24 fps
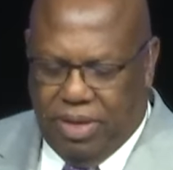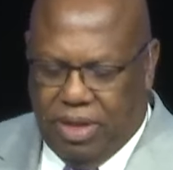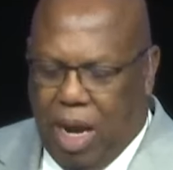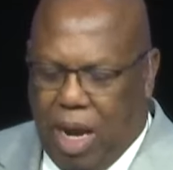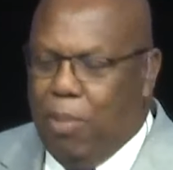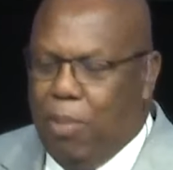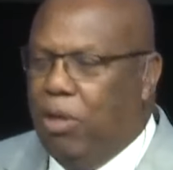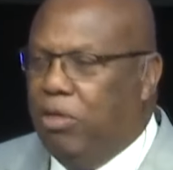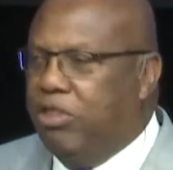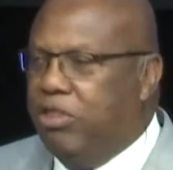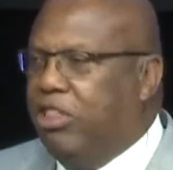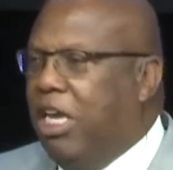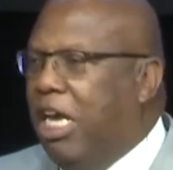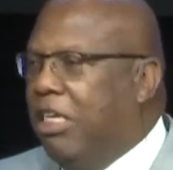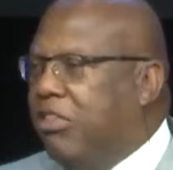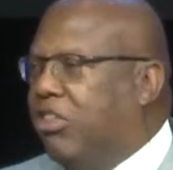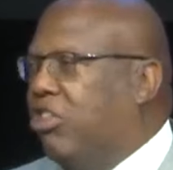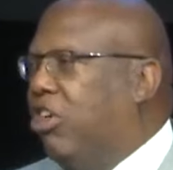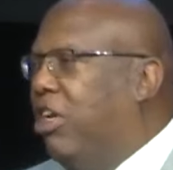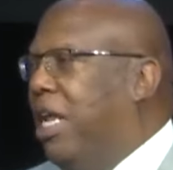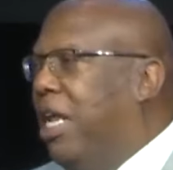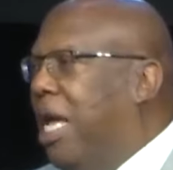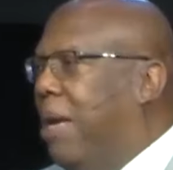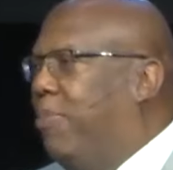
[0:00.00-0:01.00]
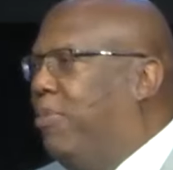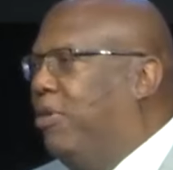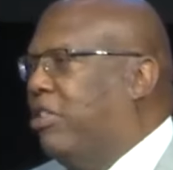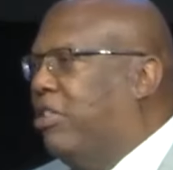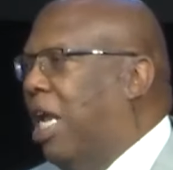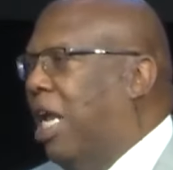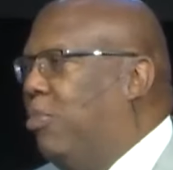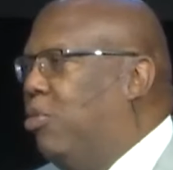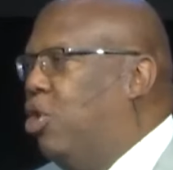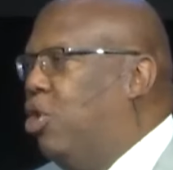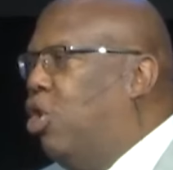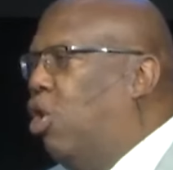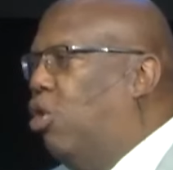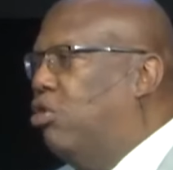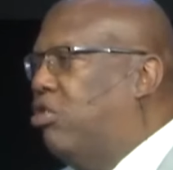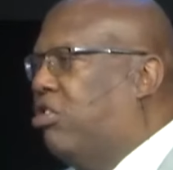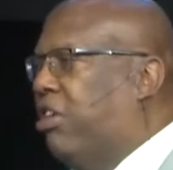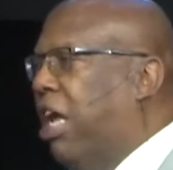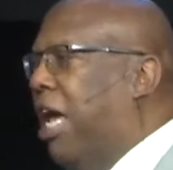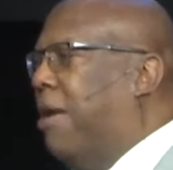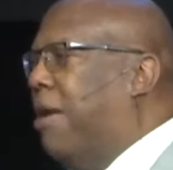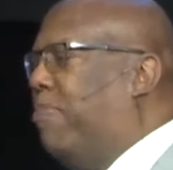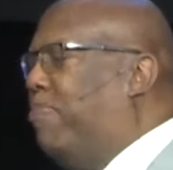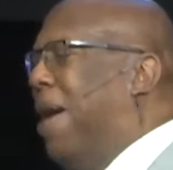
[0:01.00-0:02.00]
Come on, touch your neighbor. Tell them you're going to
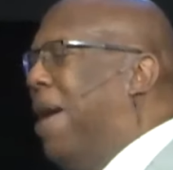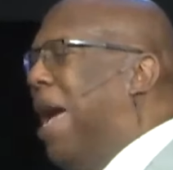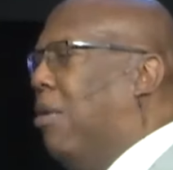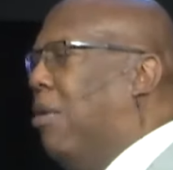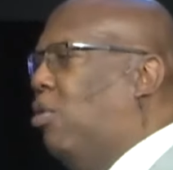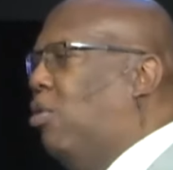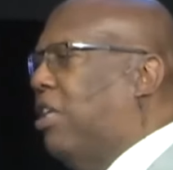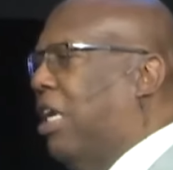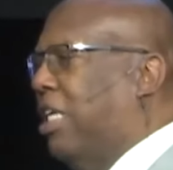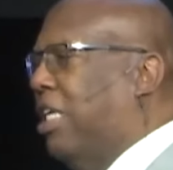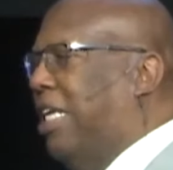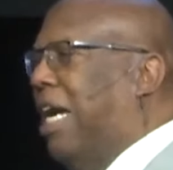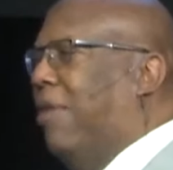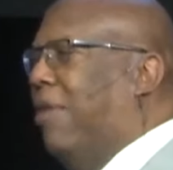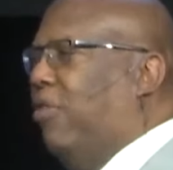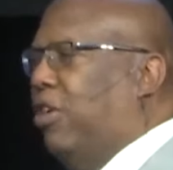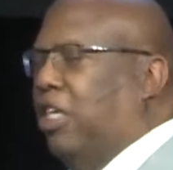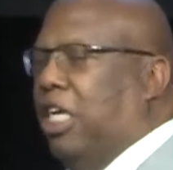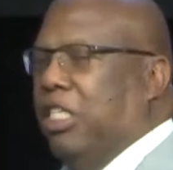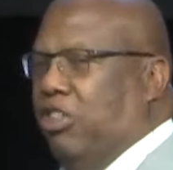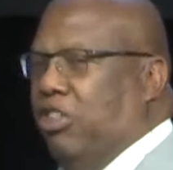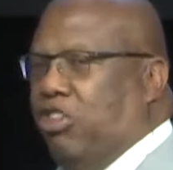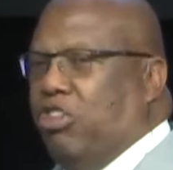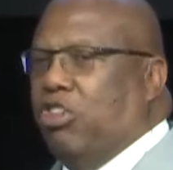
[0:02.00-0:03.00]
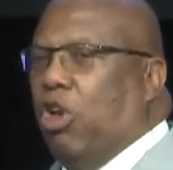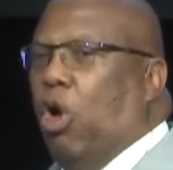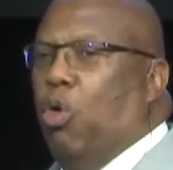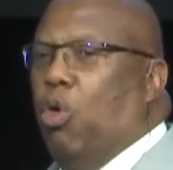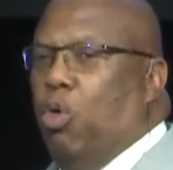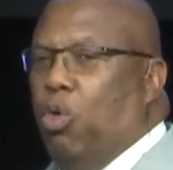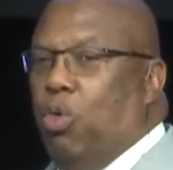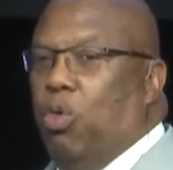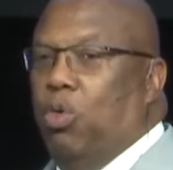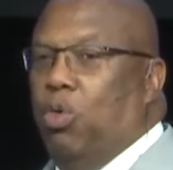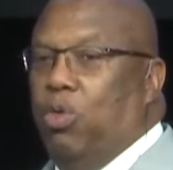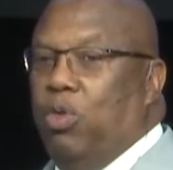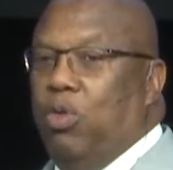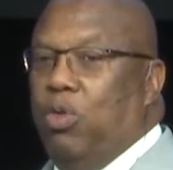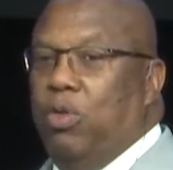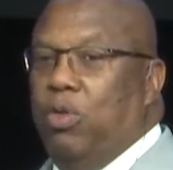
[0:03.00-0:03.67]
take back what the devil done stole.